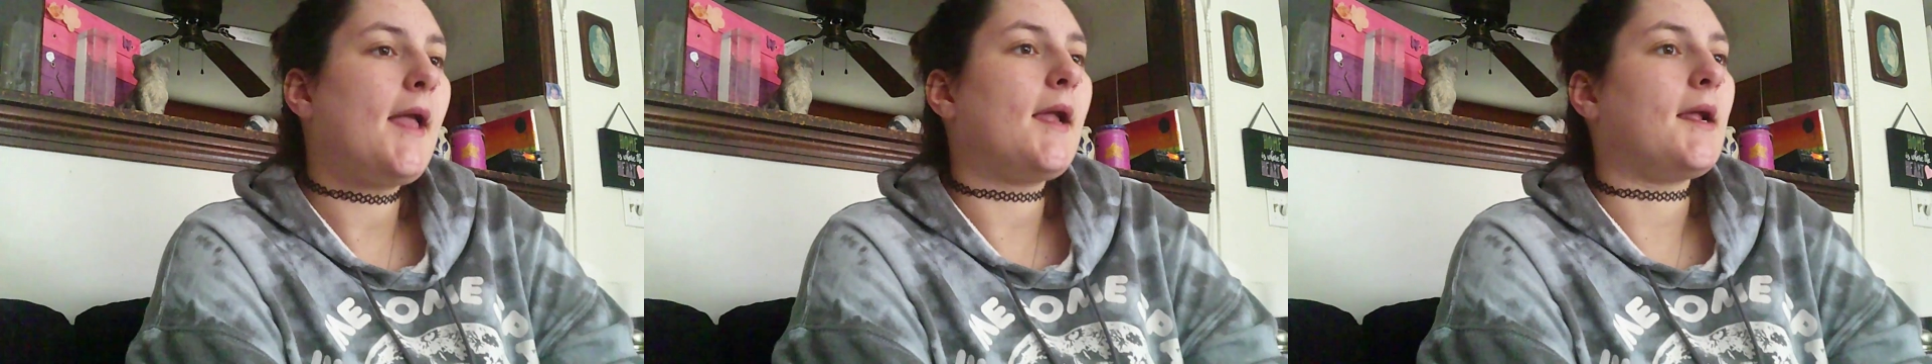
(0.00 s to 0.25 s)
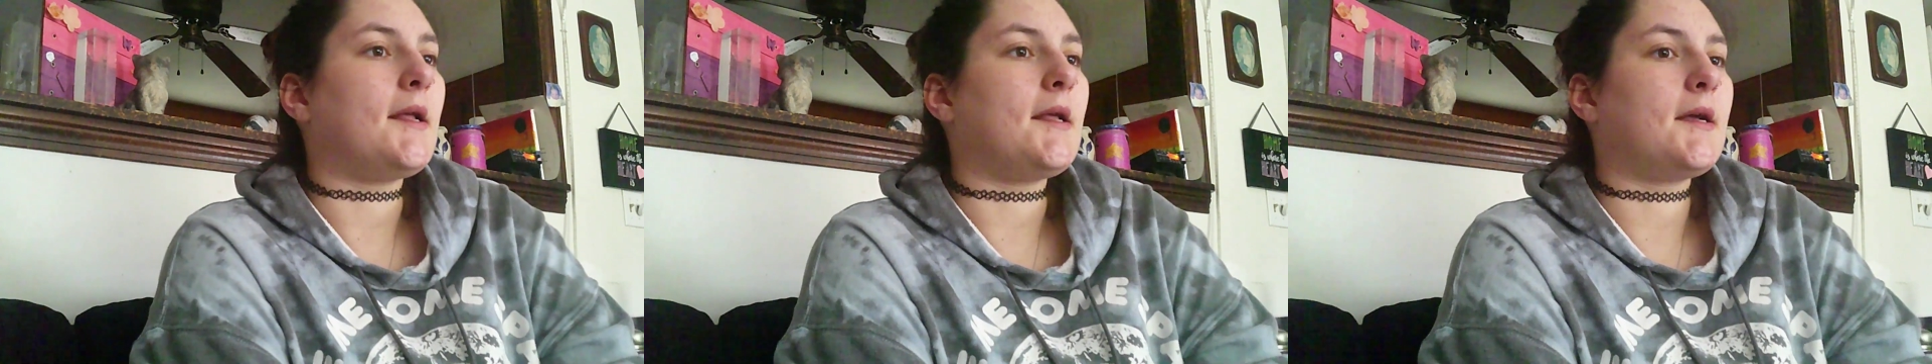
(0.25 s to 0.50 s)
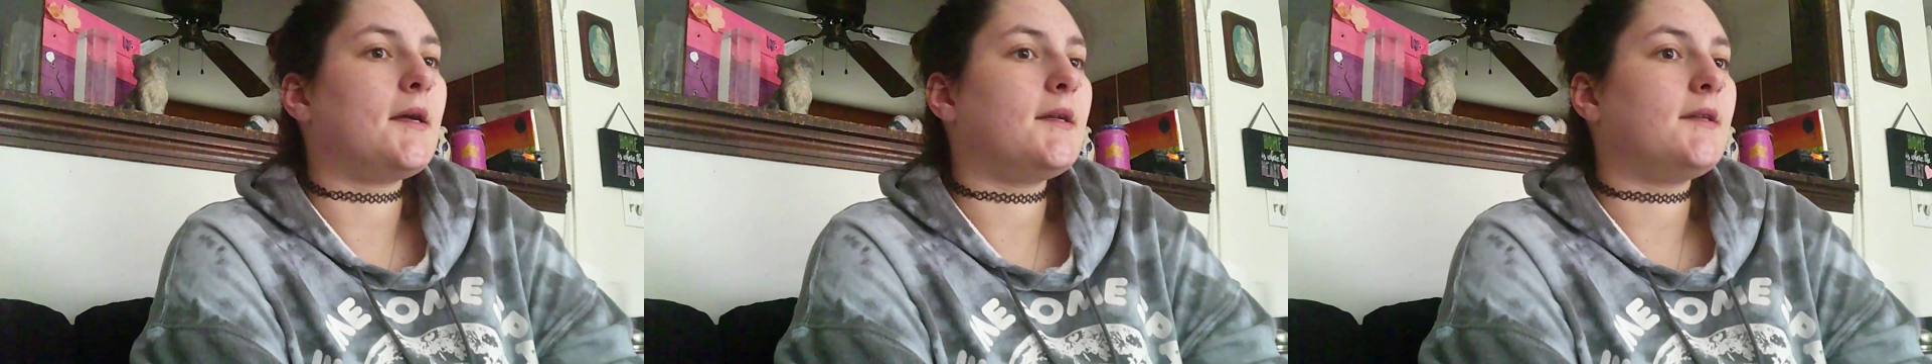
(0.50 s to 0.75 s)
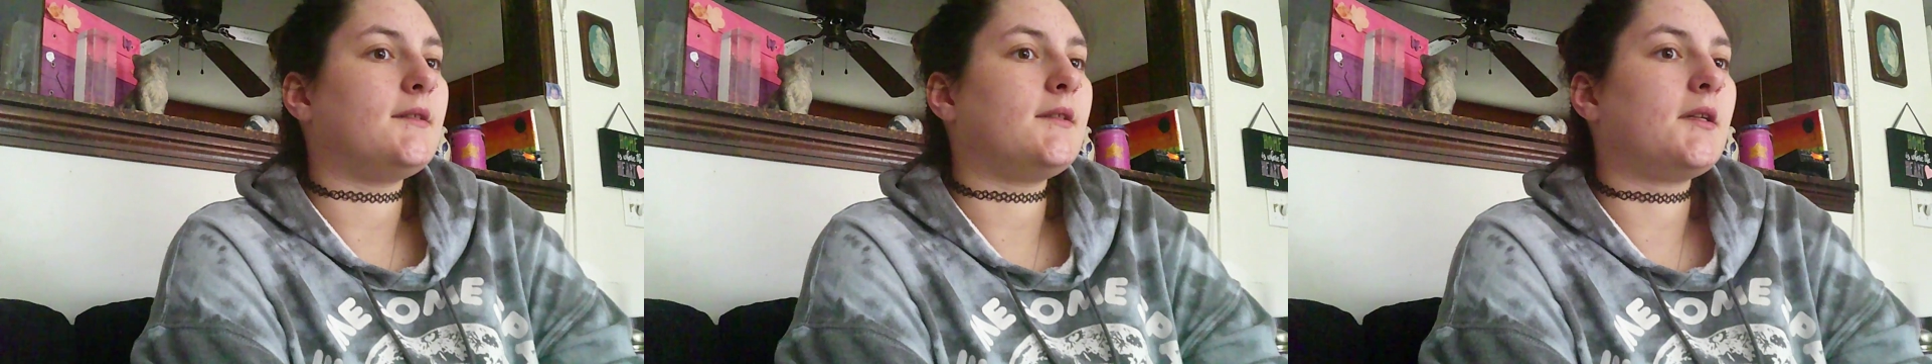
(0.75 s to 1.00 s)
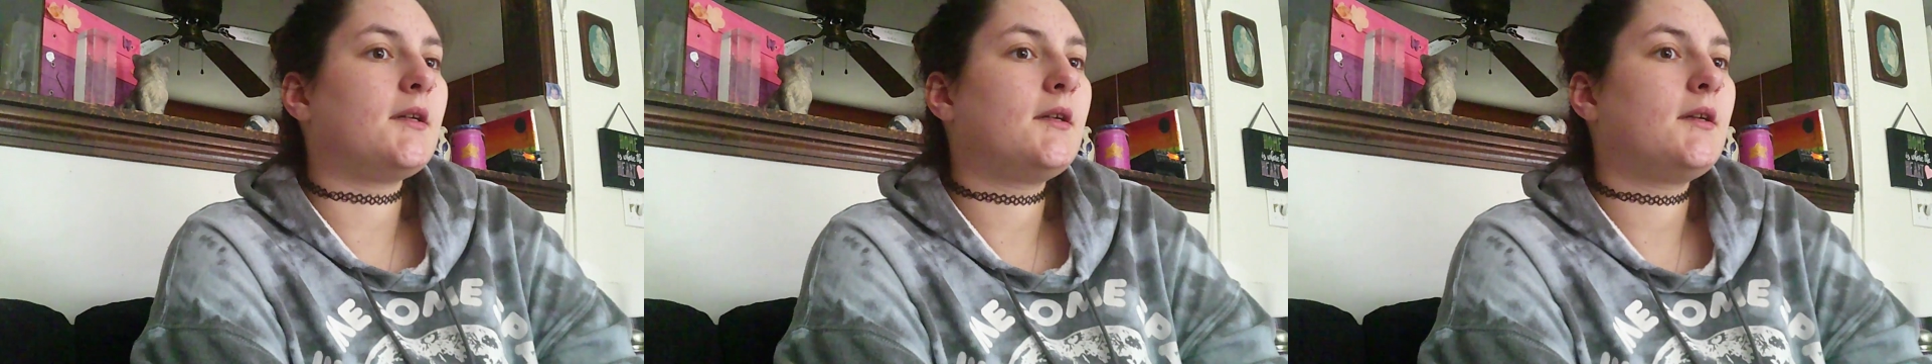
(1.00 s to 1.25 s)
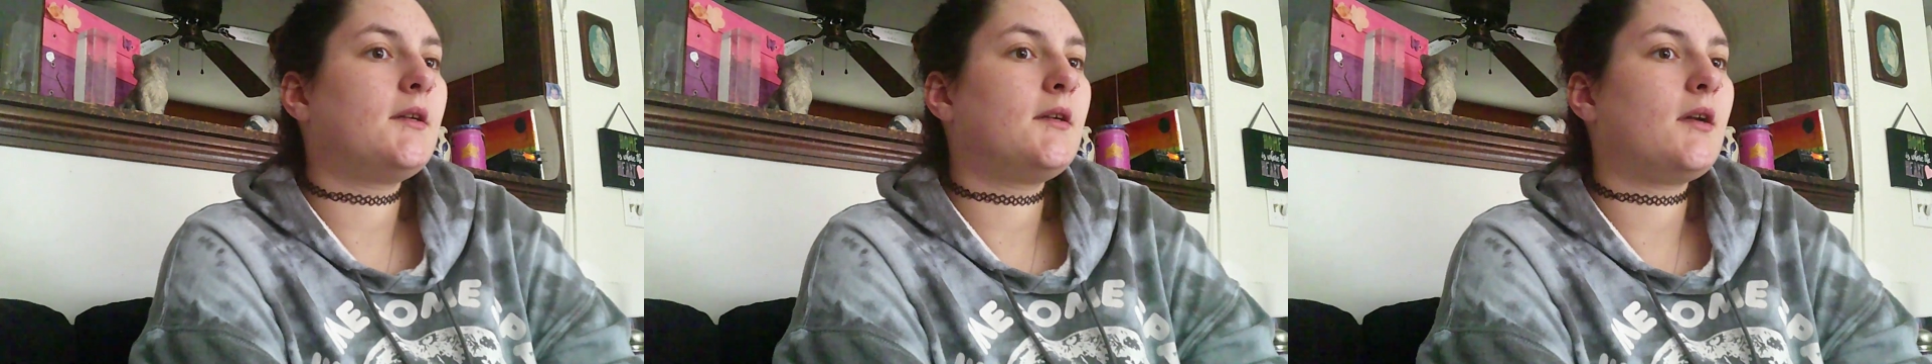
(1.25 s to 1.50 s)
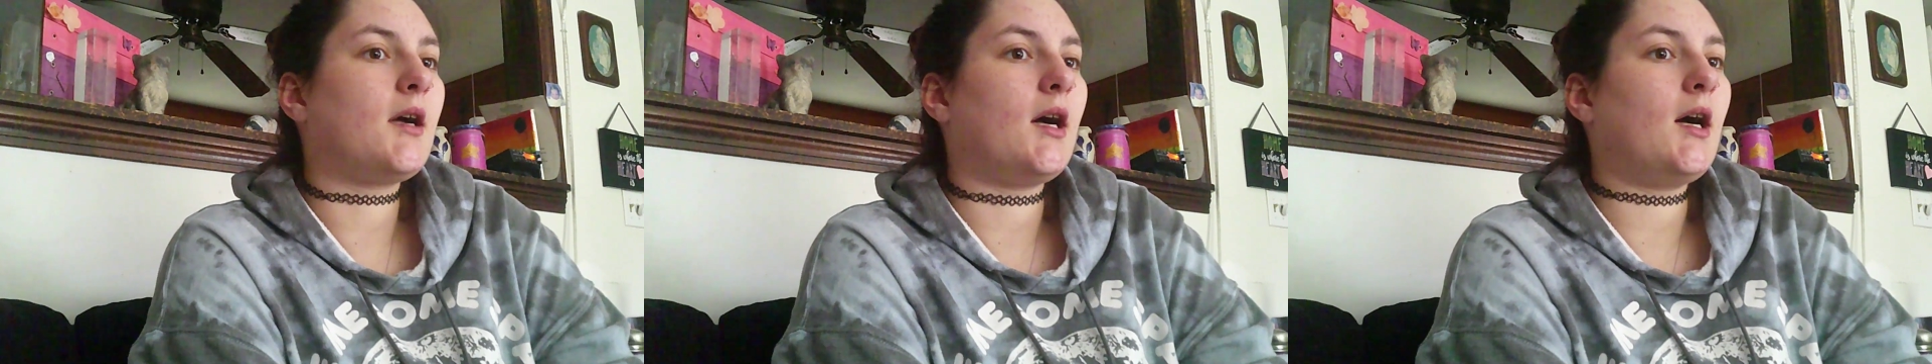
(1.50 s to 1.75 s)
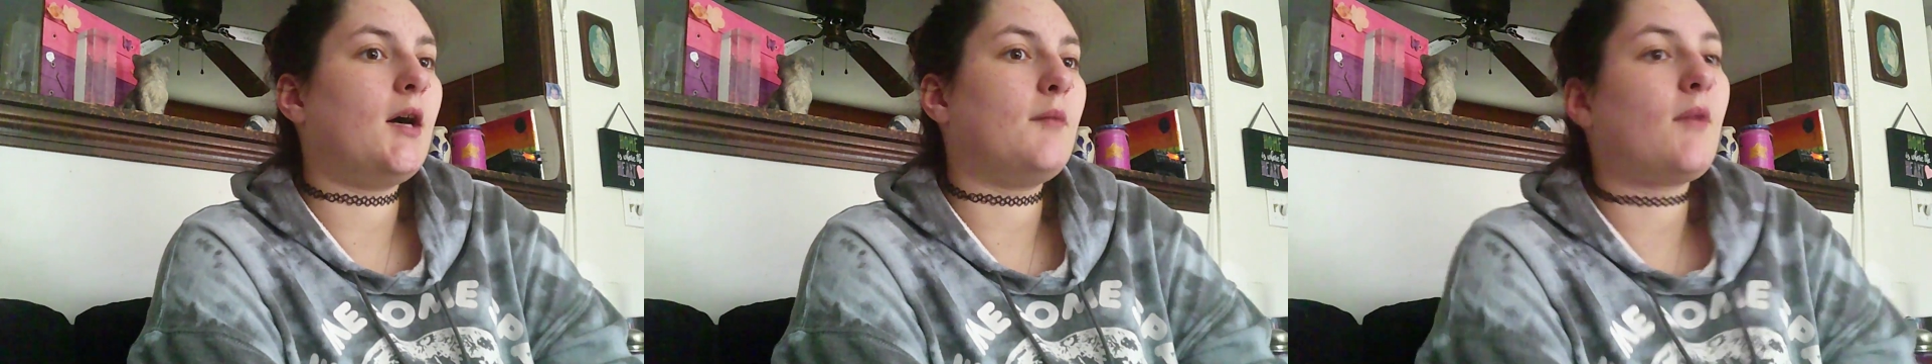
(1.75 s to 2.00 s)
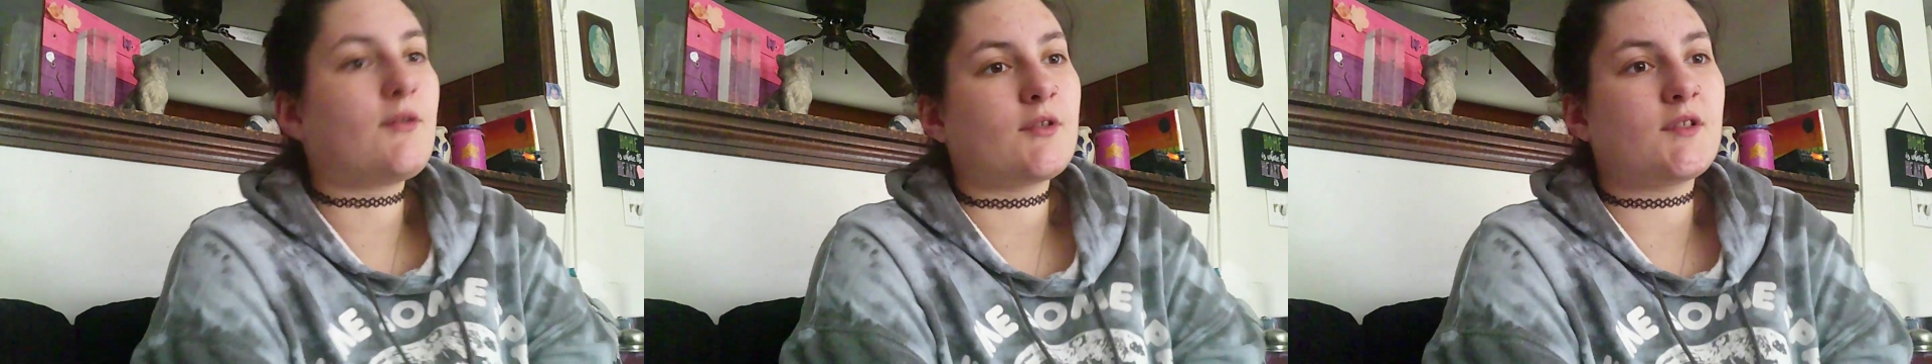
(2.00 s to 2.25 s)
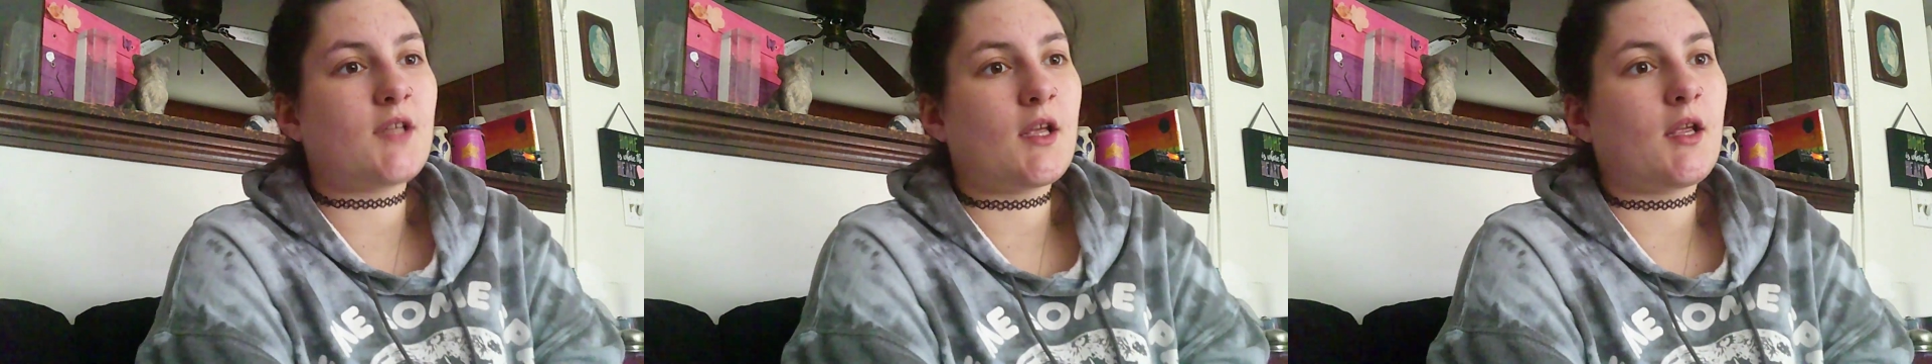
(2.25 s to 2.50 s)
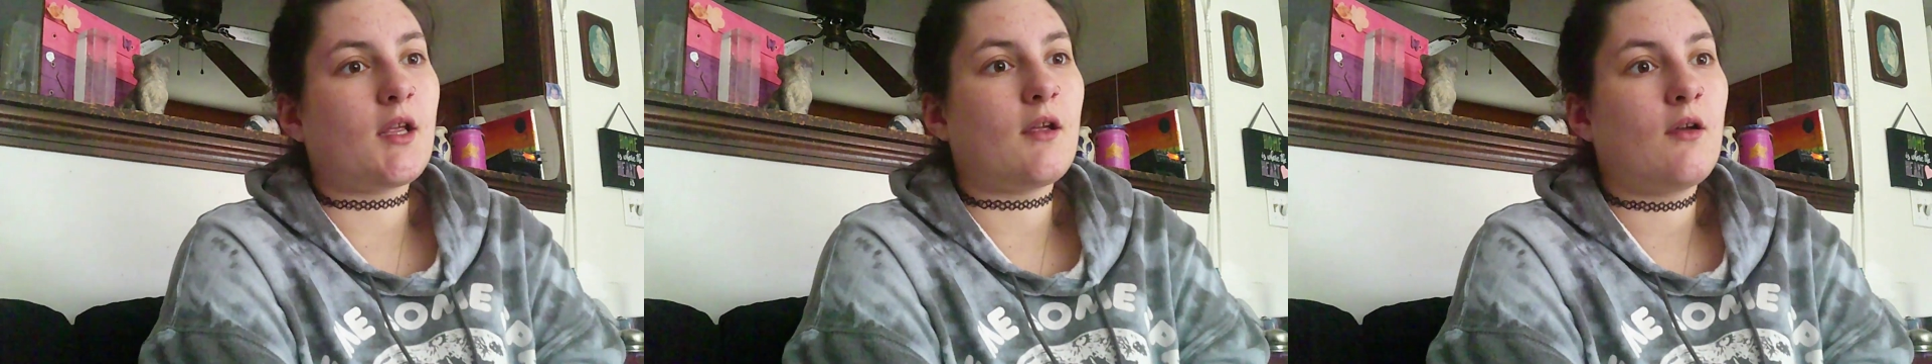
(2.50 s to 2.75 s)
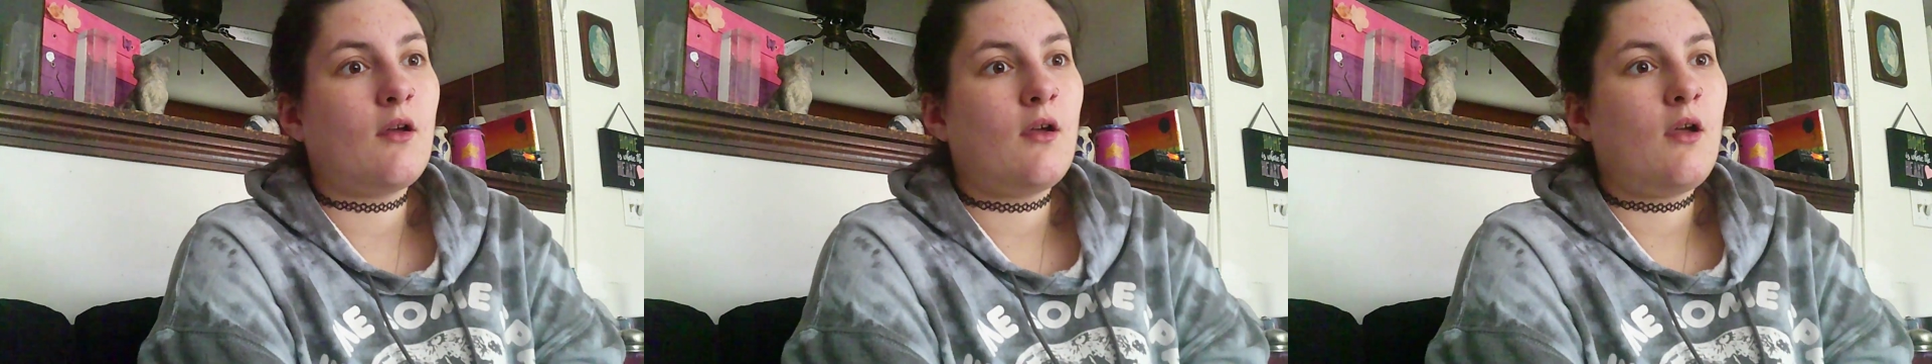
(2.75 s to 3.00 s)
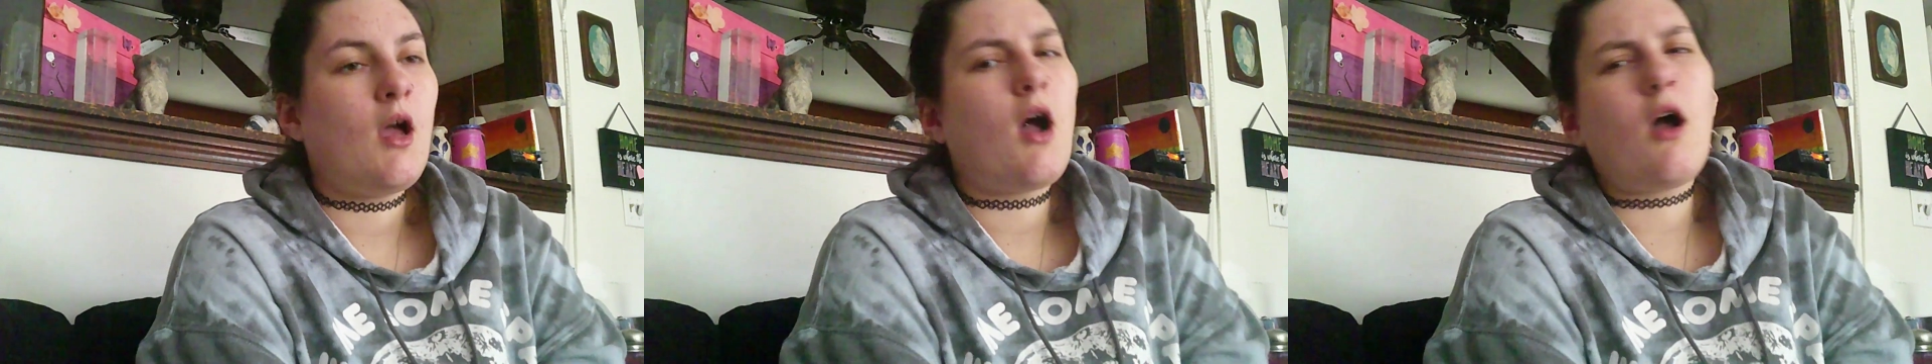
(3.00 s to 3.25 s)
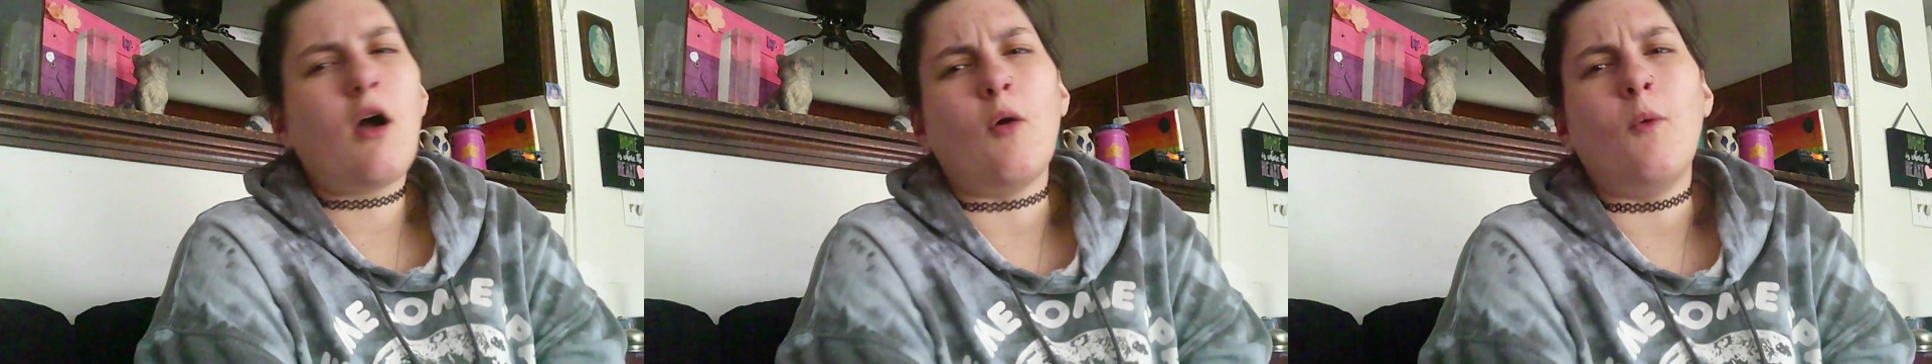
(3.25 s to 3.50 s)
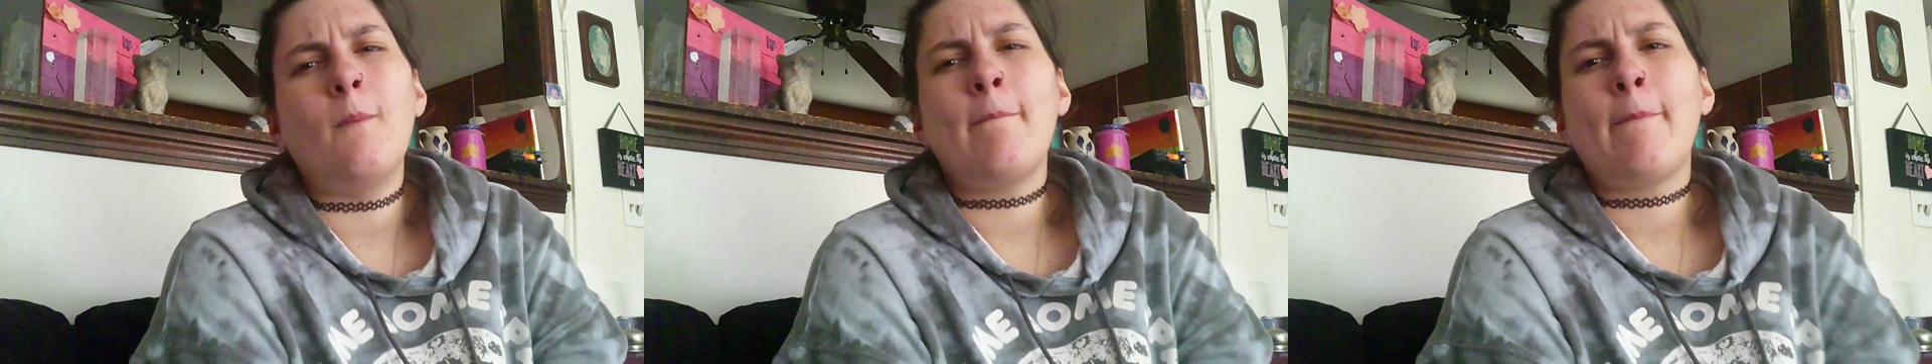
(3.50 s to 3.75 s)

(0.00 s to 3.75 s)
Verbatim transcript: and uh, Mother's Day Oh,